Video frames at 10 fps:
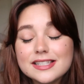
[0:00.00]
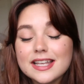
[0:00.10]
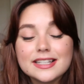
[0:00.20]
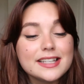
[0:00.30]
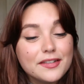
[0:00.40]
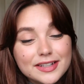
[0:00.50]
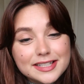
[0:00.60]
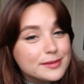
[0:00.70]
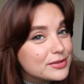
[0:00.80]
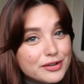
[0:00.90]
then
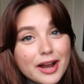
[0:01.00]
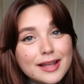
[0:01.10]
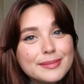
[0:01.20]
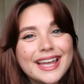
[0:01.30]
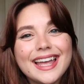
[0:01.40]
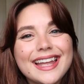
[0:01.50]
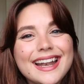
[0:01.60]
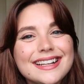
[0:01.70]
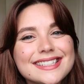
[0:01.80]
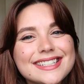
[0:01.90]
definitely subscribe,
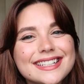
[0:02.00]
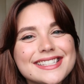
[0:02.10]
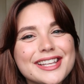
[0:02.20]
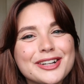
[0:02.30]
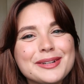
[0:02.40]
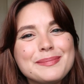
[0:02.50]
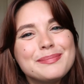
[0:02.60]
and I'll see you guys later.